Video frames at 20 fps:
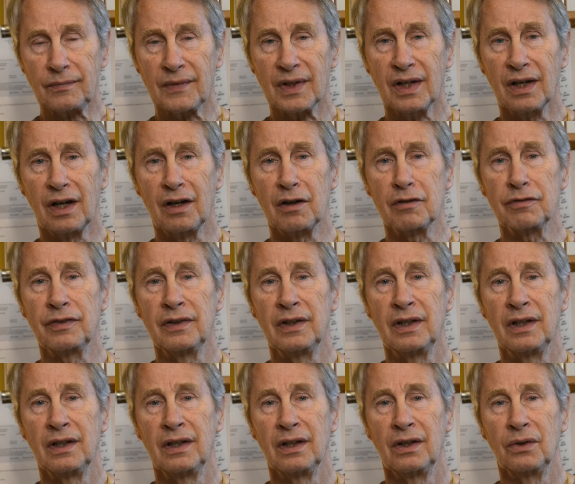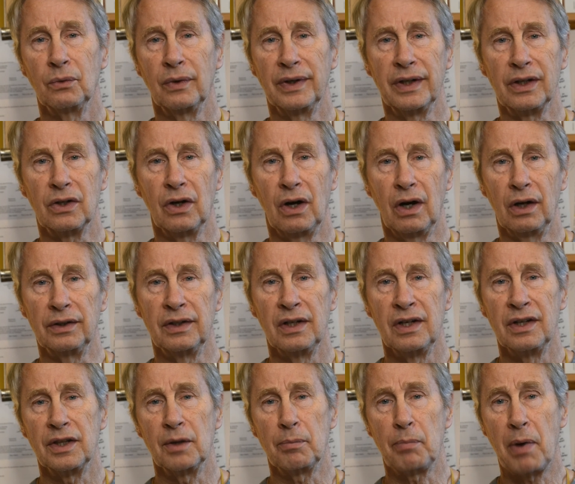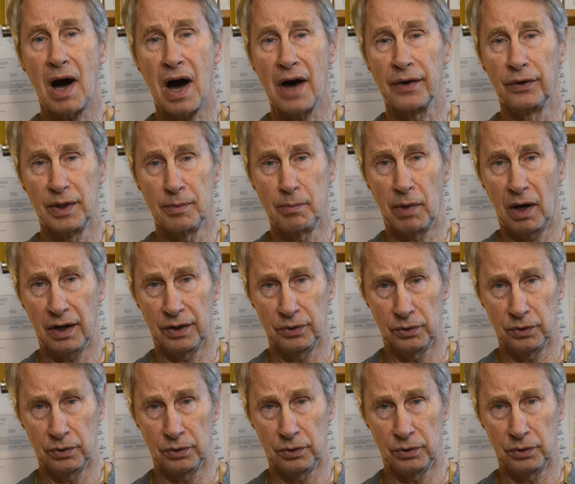of what he called the Pottery Barn